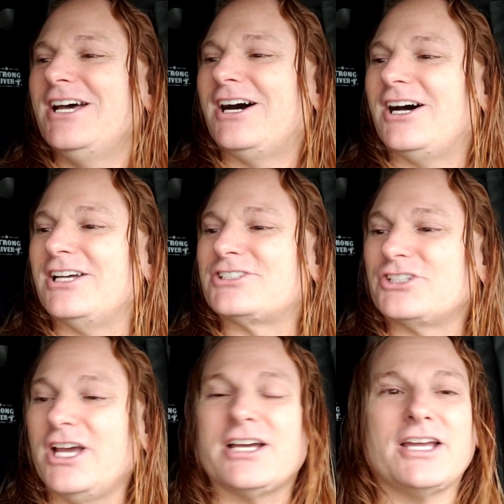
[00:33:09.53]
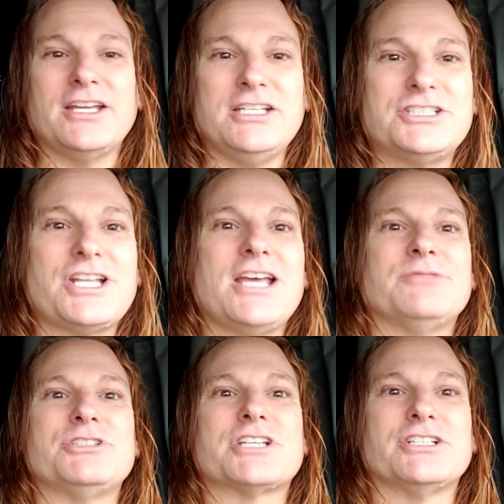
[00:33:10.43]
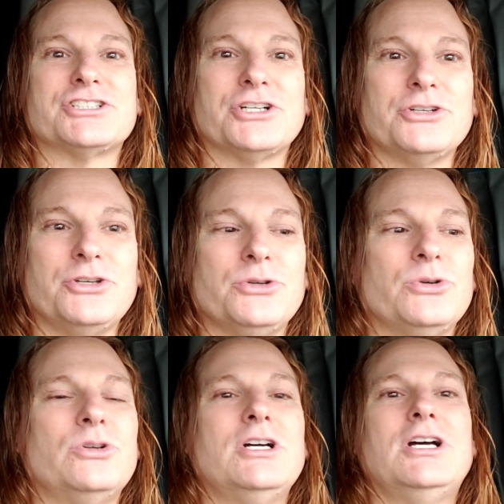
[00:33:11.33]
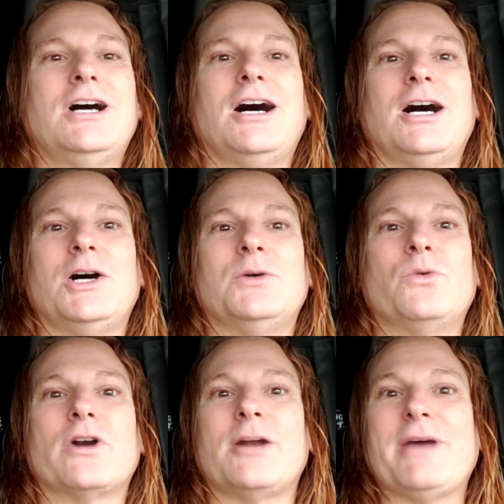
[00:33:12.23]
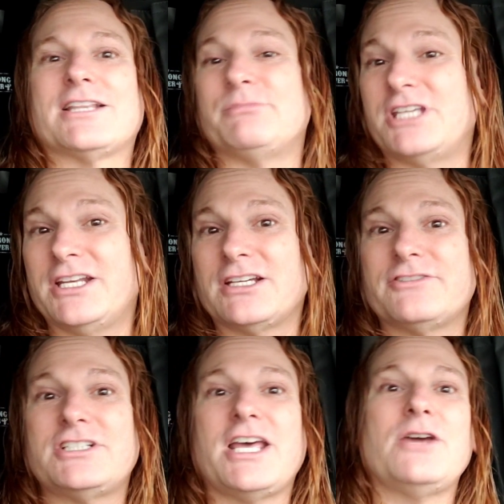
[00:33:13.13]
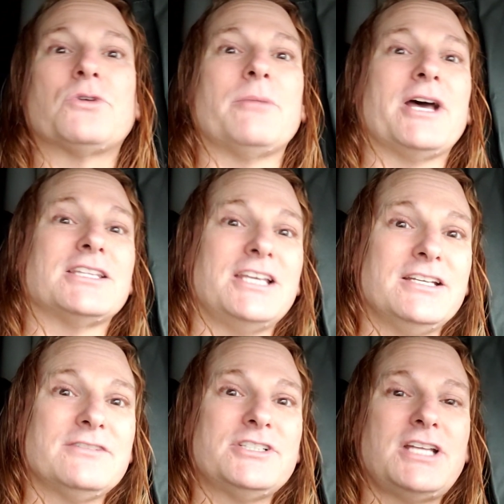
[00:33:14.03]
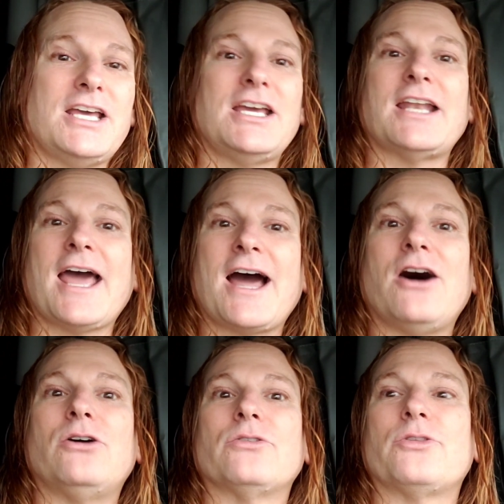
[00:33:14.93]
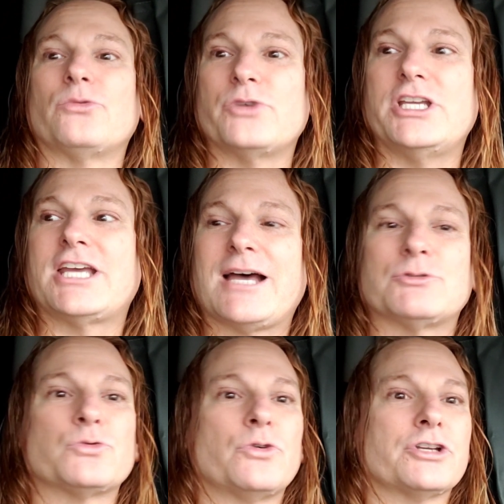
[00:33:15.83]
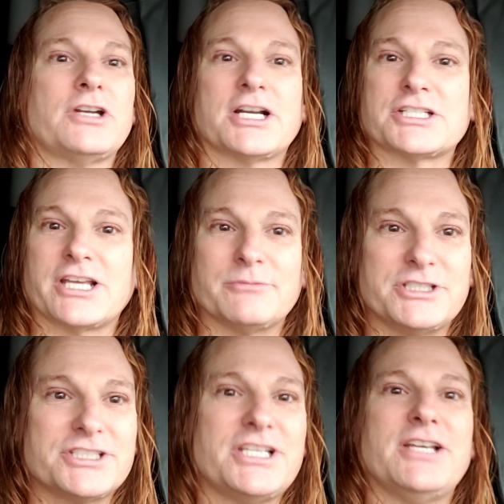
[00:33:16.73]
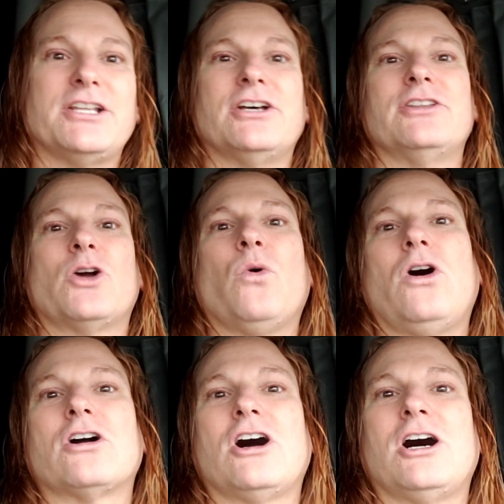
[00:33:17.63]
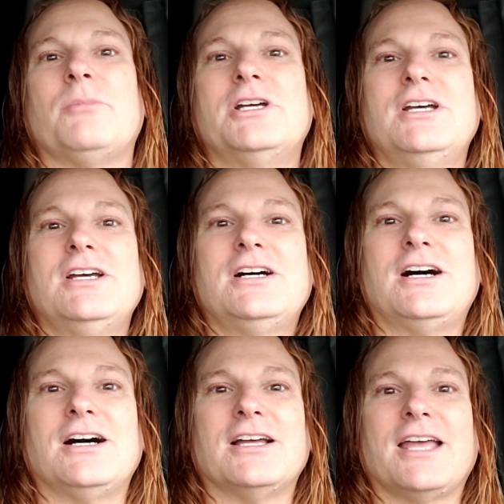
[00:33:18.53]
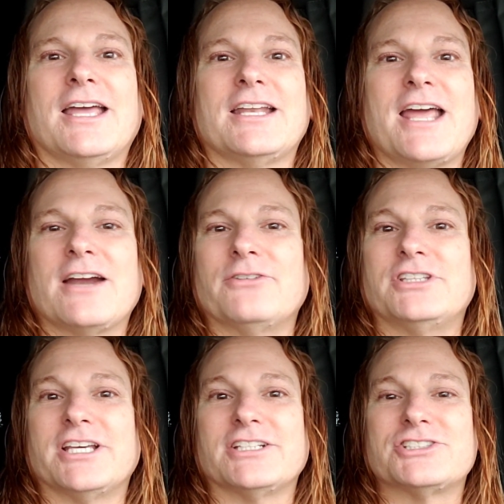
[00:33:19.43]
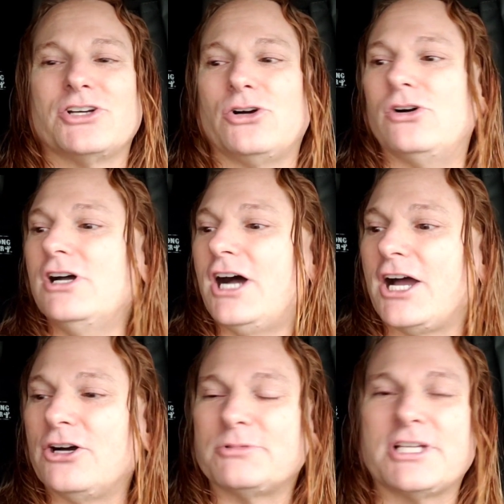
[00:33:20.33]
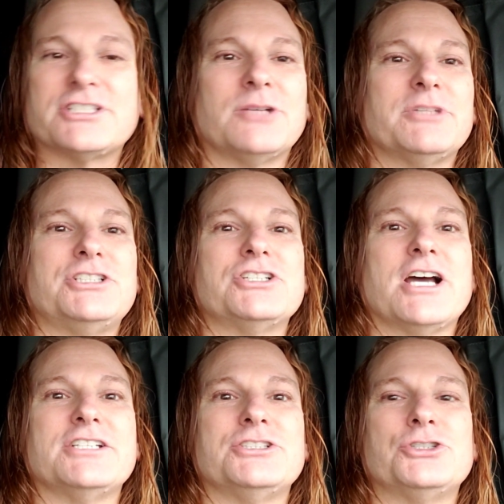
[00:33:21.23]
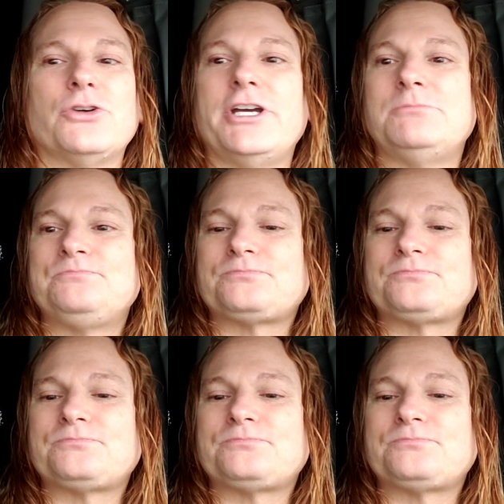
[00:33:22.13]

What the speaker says: So yeah, each day I'm just going to show you where I'm at the beginning of the day, where I'm at the end of the day, and how the recaps work. You're actually going to be seeing the Qualcomm and everything. So I hope that's something that you guys enjoy.